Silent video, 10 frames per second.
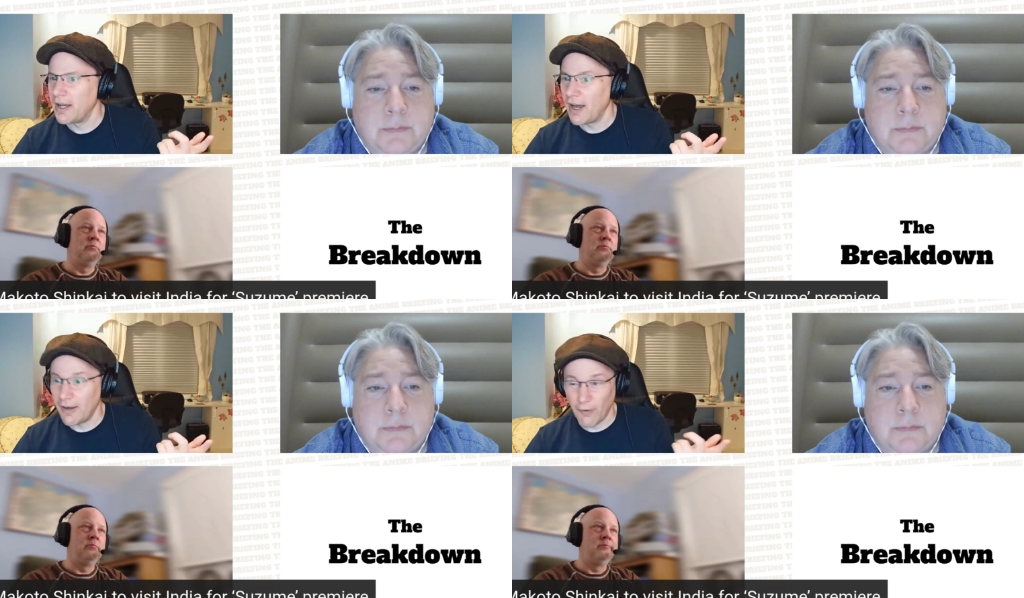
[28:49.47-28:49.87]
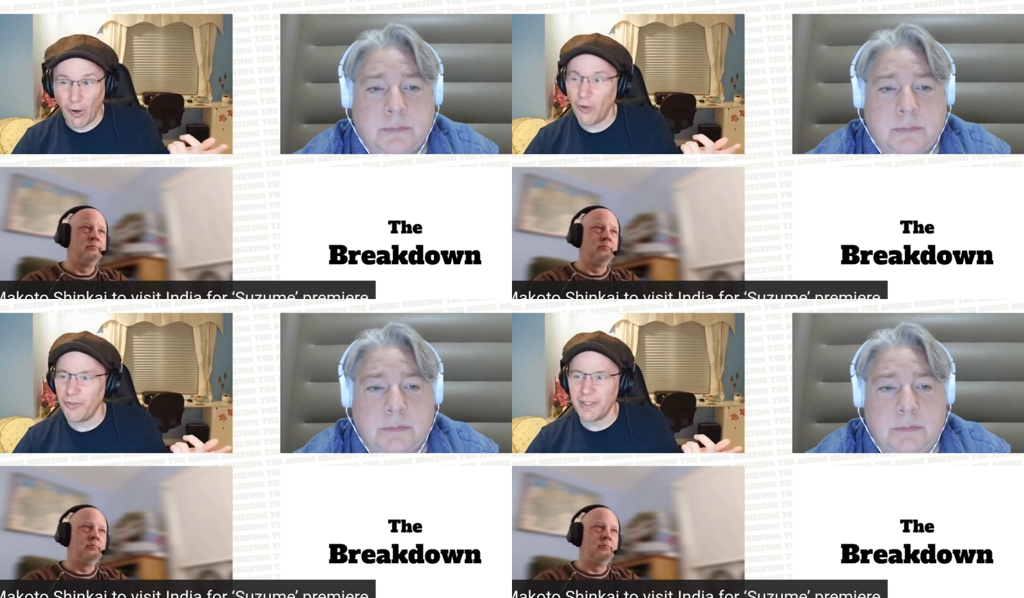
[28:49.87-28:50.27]
Speaker 1: of
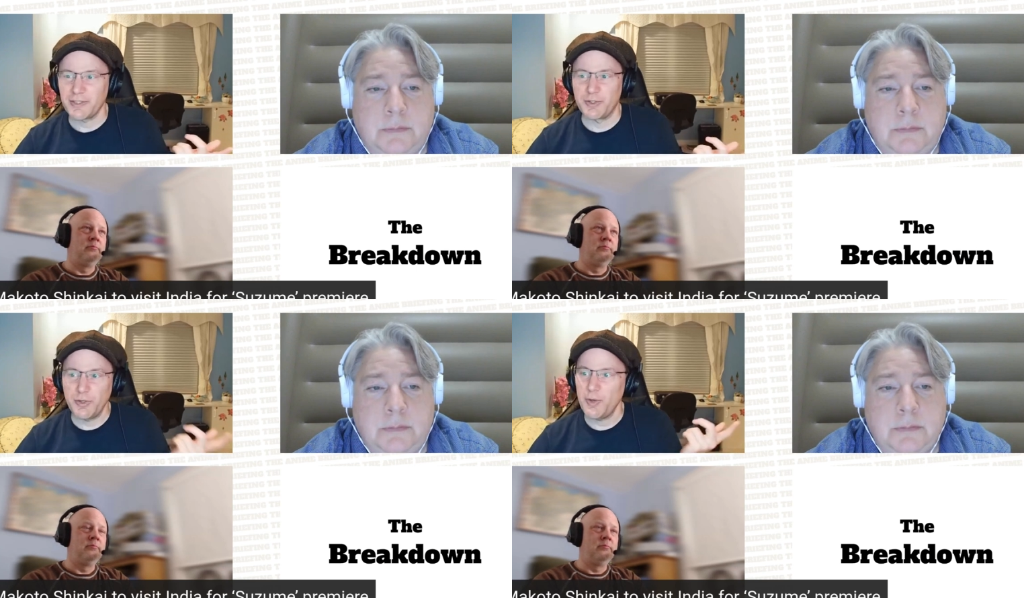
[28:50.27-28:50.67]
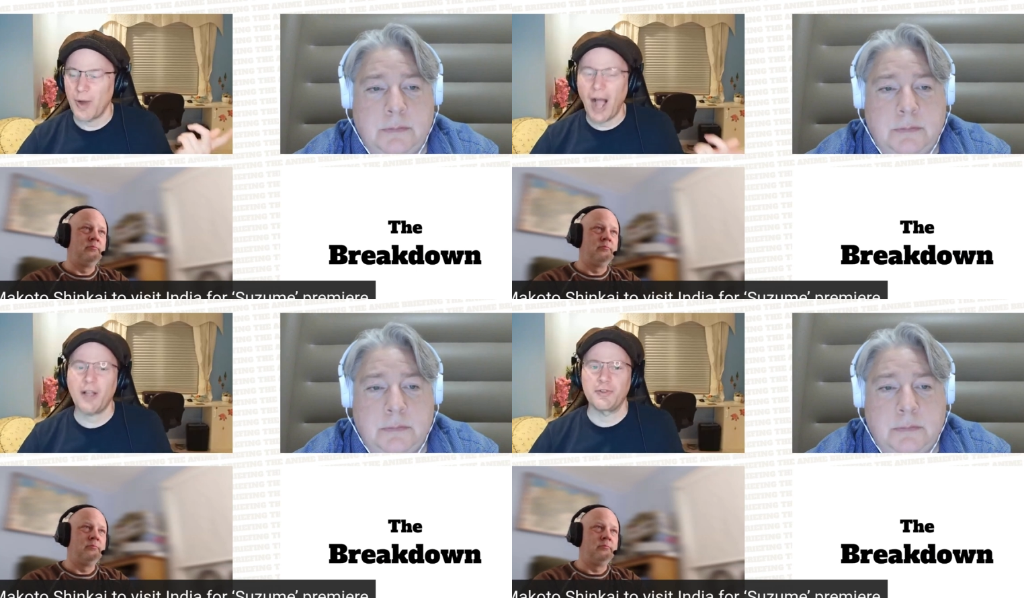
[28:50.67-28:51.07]
all things, Yu Yu
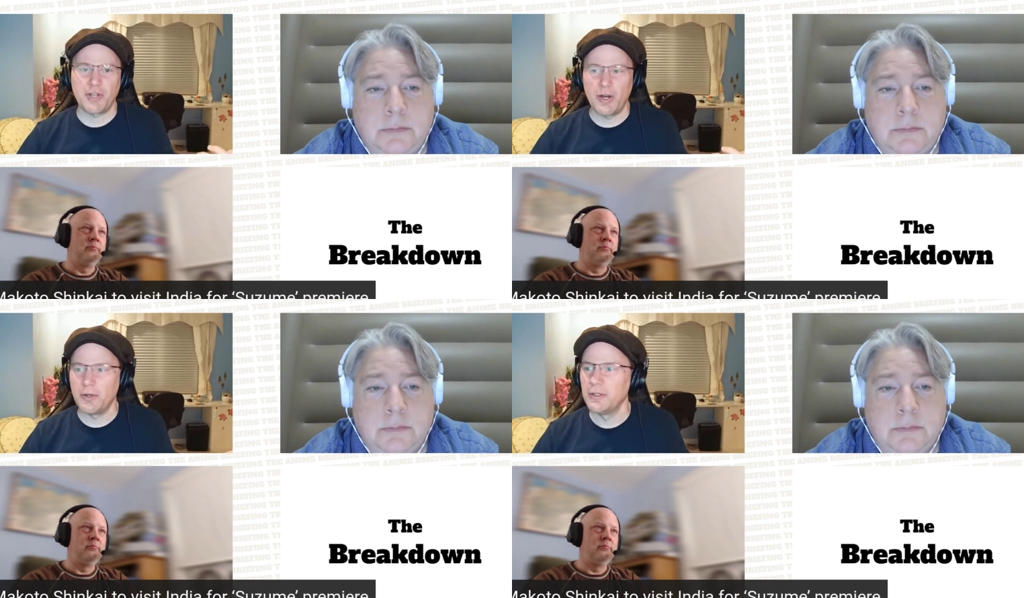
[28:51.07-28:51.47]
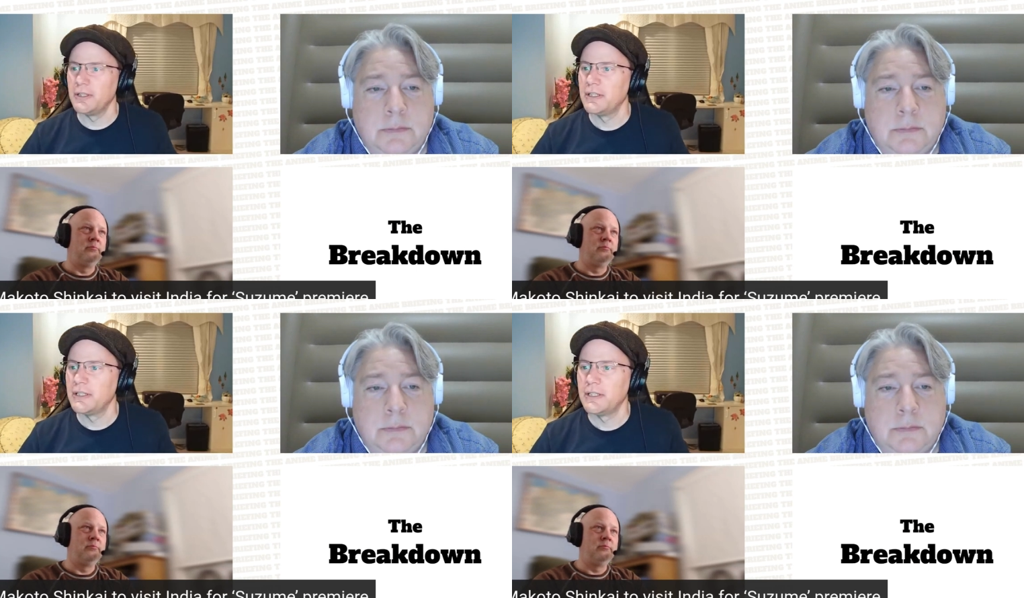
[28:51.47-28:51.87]
Hakusho.
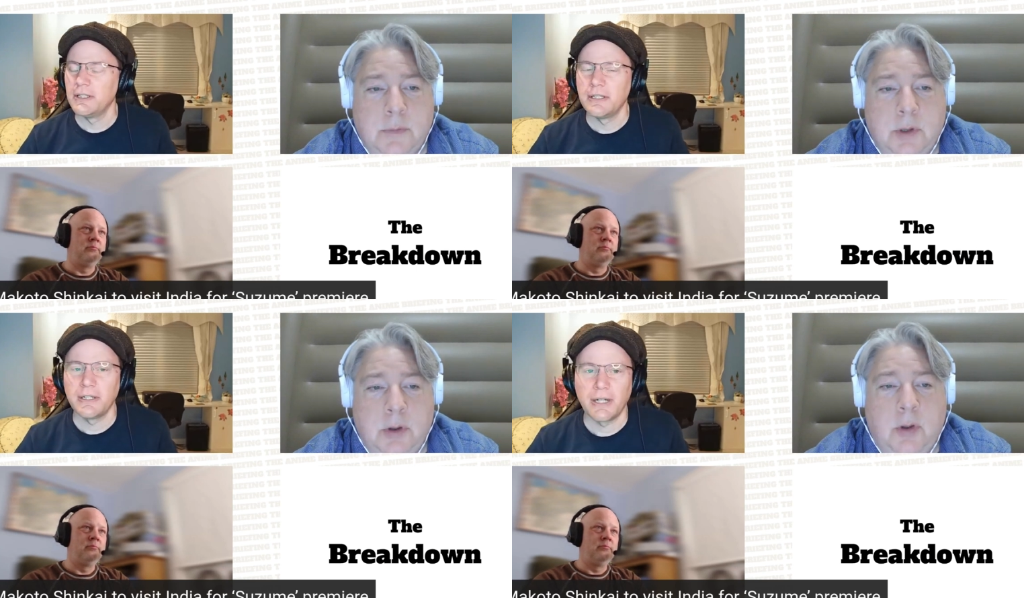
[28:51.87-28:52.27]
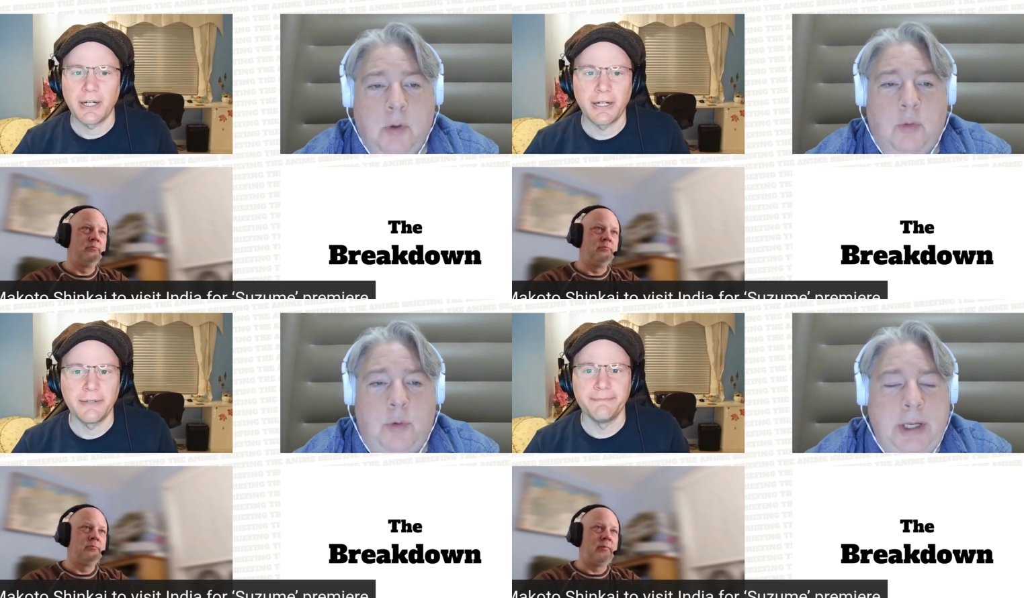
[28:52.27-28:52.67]

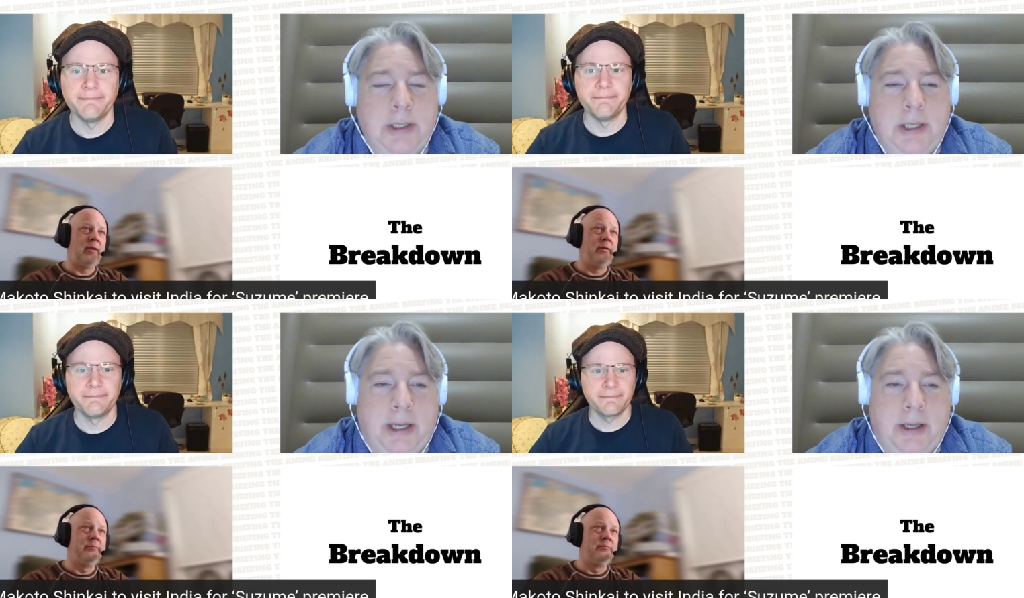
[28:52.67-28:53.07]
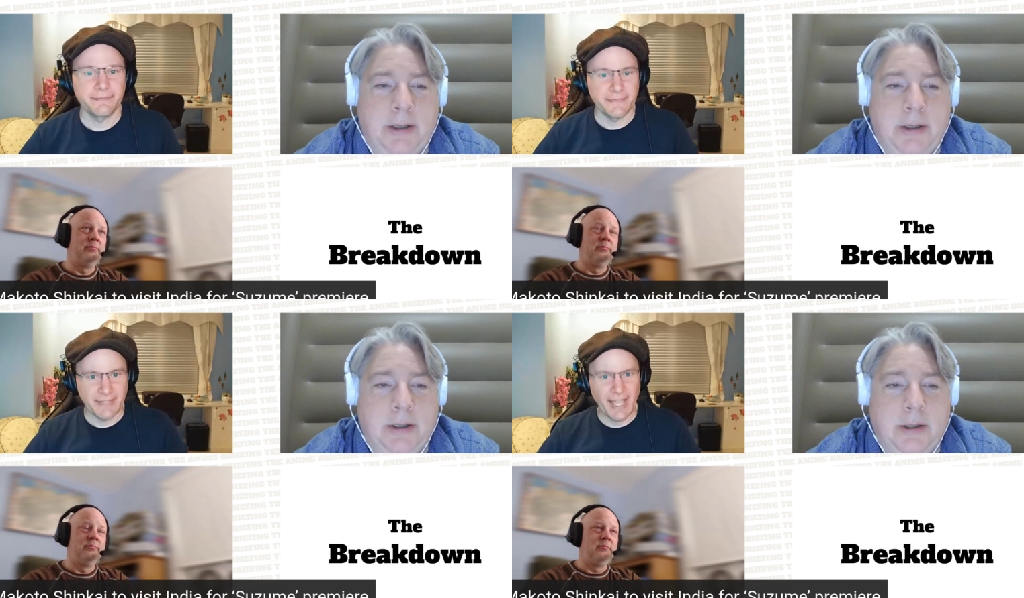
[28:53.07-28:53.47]
Um, really?
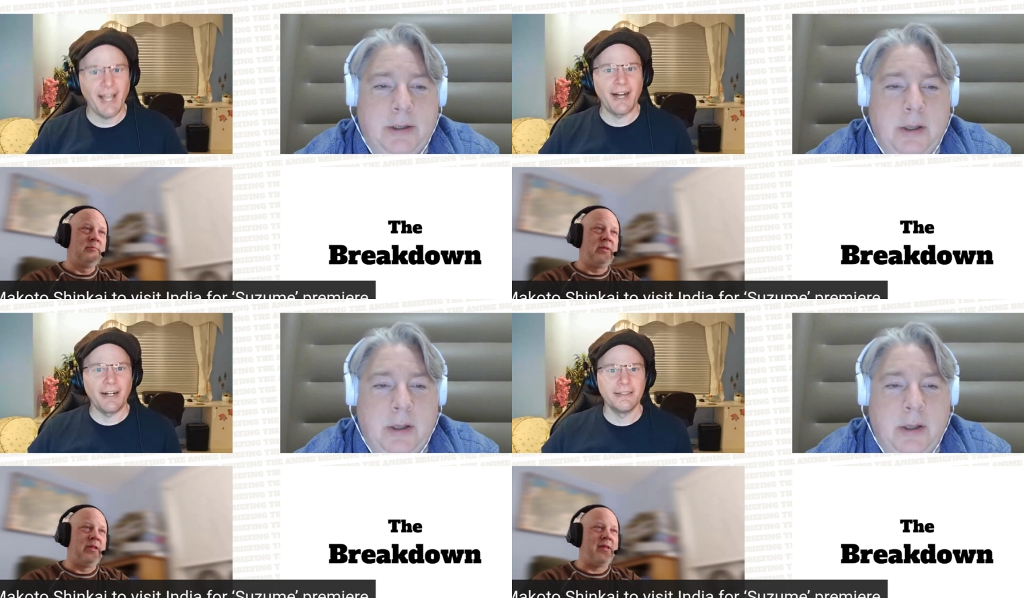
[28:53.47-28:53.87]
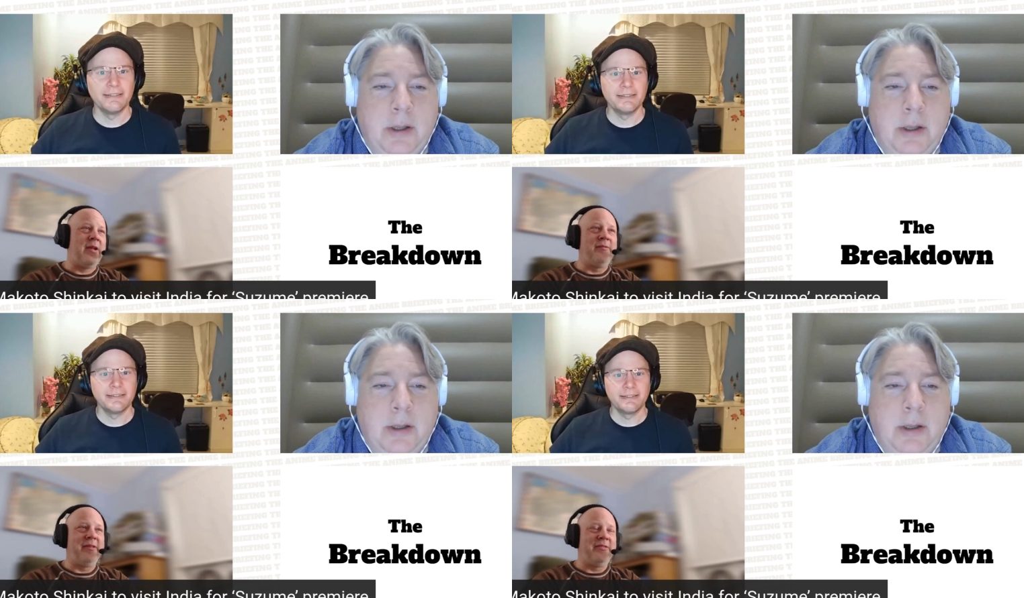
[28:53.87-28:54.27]
Yeah.
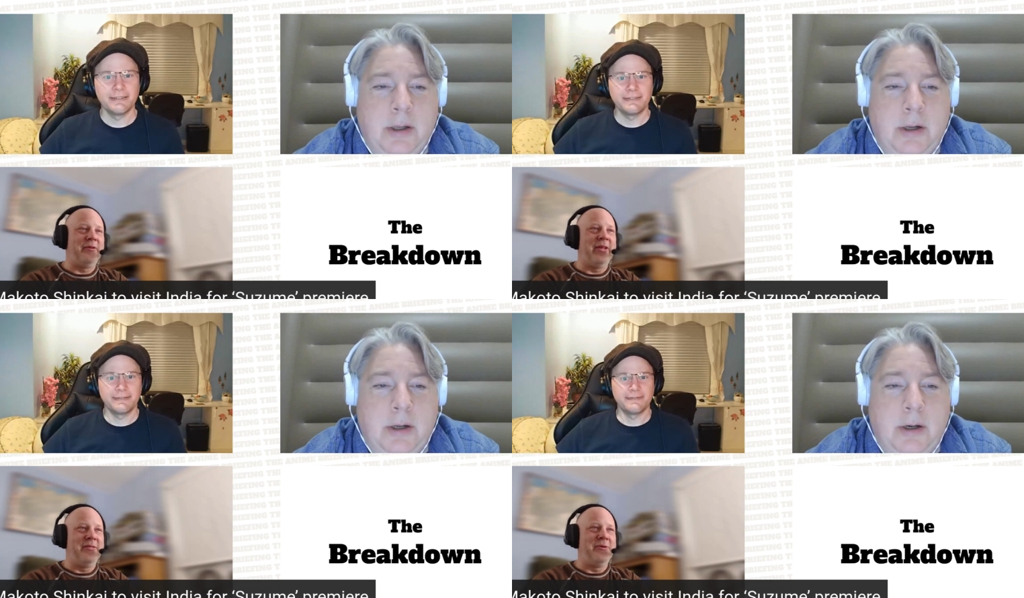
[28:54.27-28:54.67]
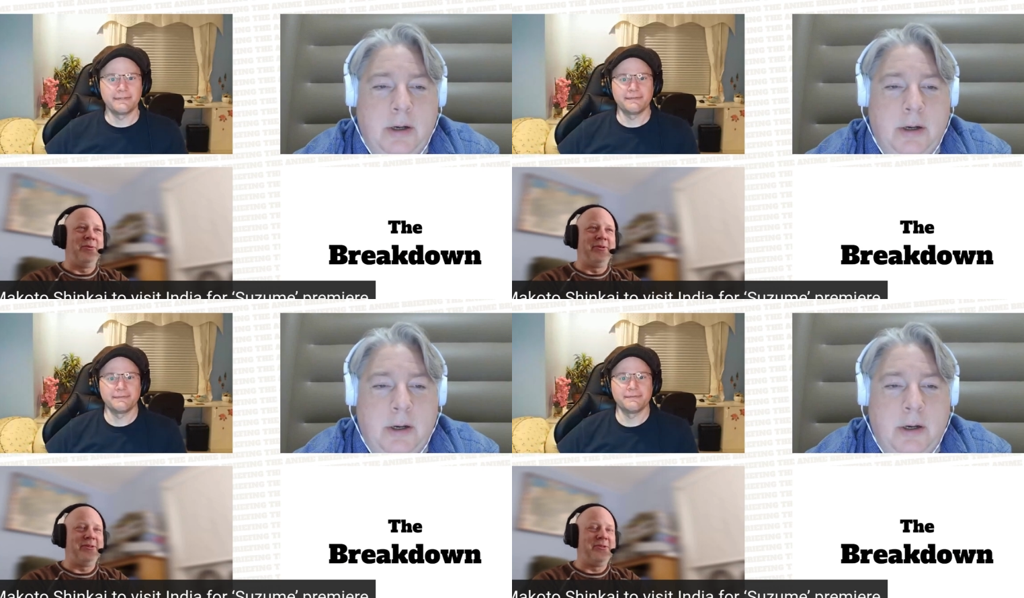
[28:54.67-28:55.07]
Speaker 2: Sounds like they're getting the old
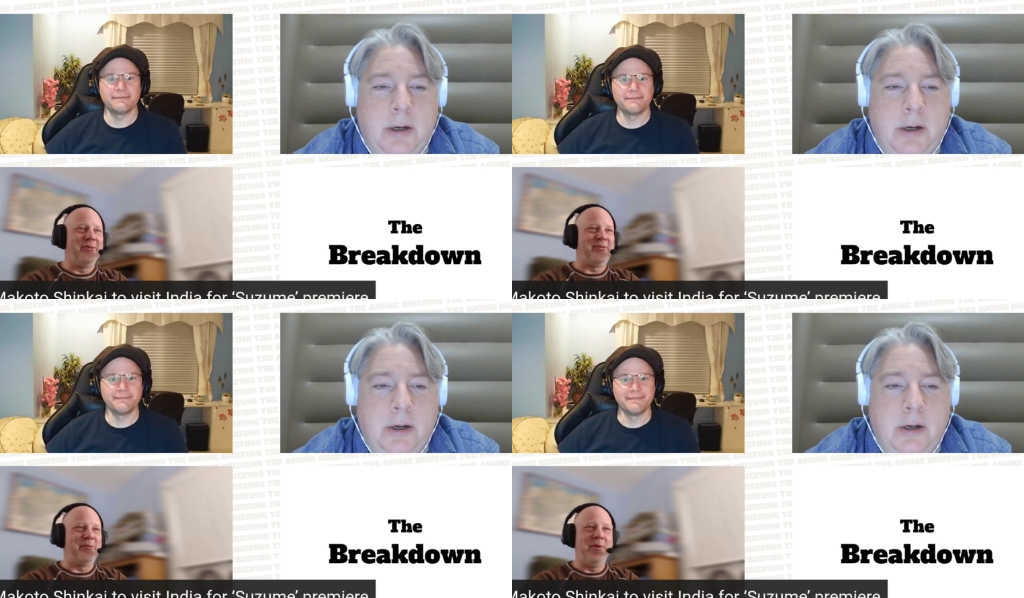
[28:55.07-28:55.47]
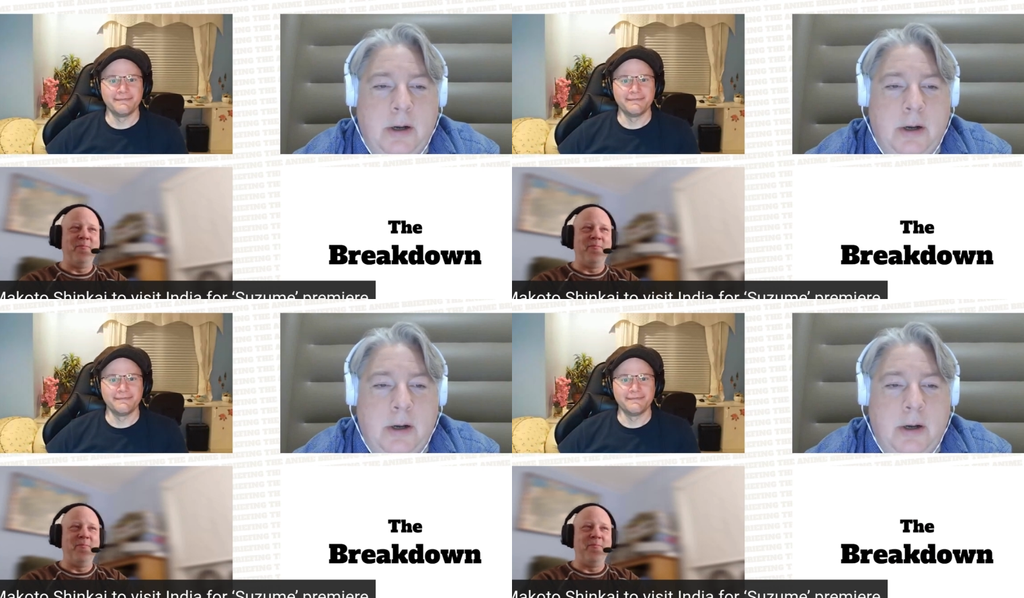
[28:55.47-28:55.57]
adult swim